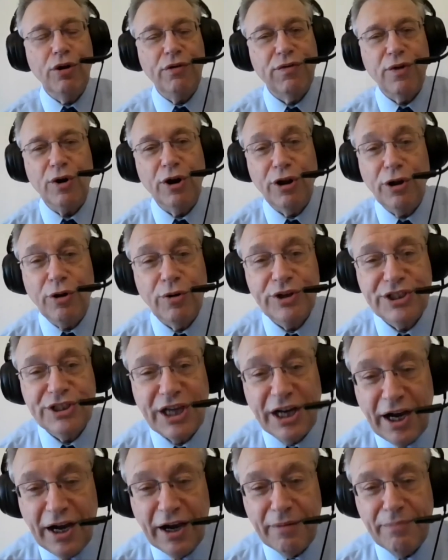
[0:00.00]
a long
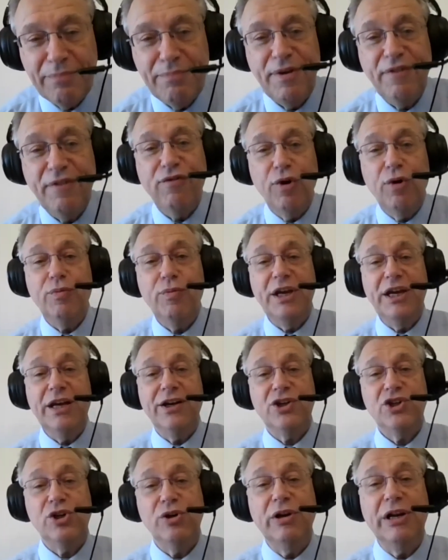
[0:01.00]
time before we
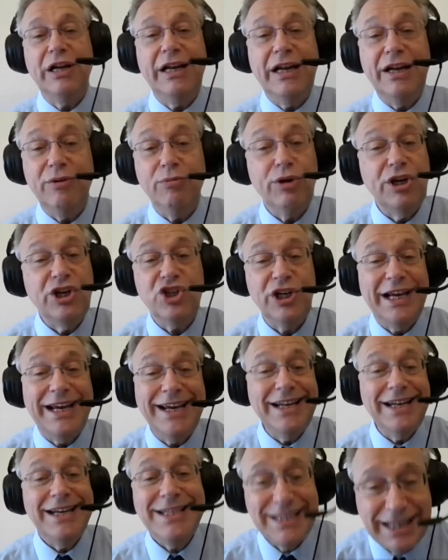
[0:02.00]
actually reach
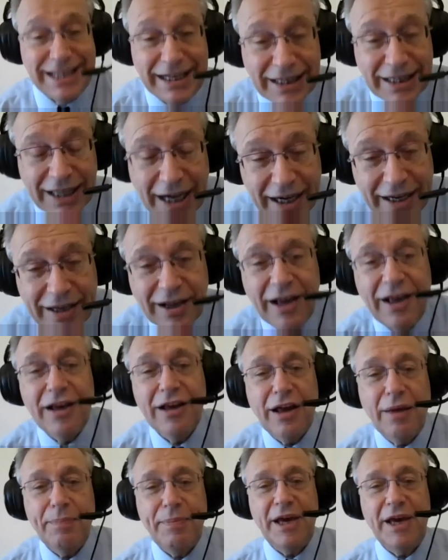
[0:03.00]
anything like
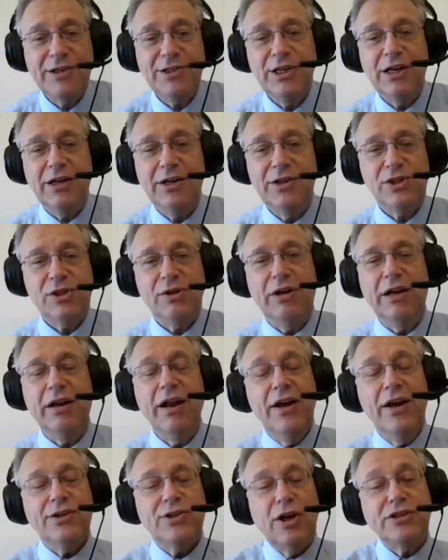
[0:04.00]
capacity constraint. So
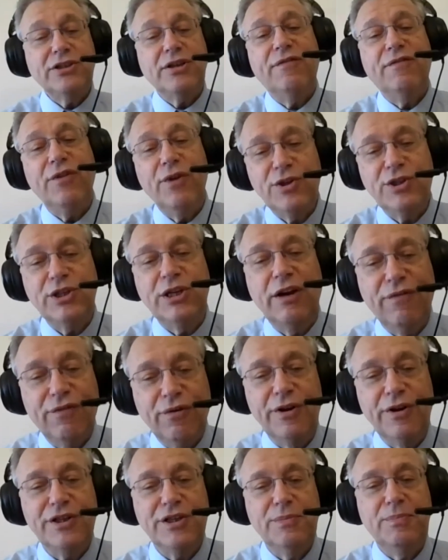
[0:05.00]
that's the first difference
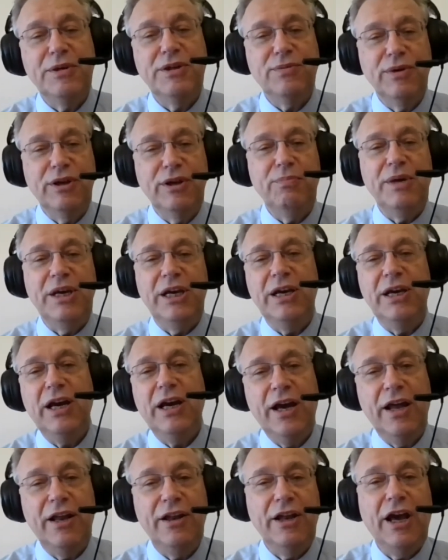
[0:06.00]
between me
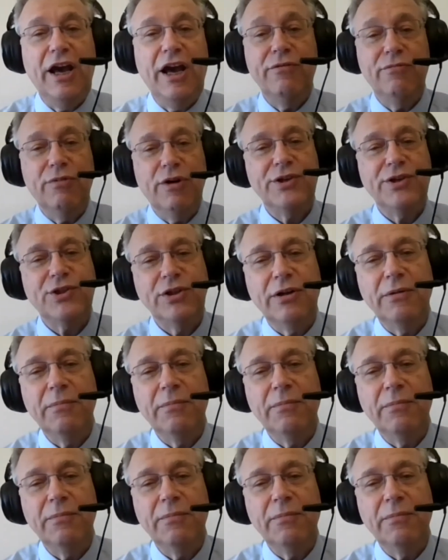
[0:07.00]
and Russell.